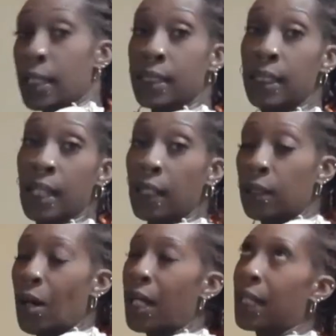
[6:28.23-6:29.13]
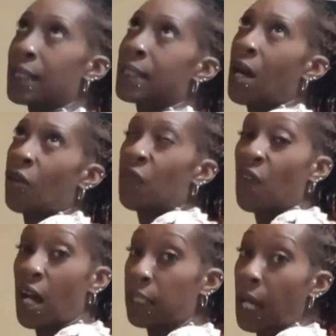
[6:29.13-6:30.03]
see that now, I get
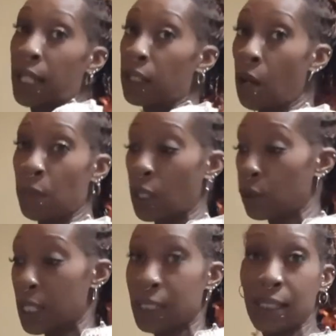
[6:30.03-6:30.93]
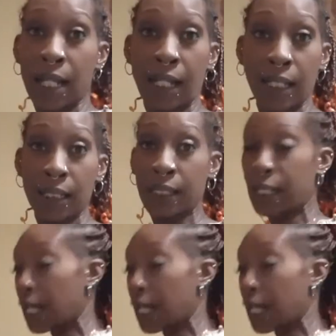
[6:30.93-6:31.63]
terrified. I ain't coming out there naked. I tell you,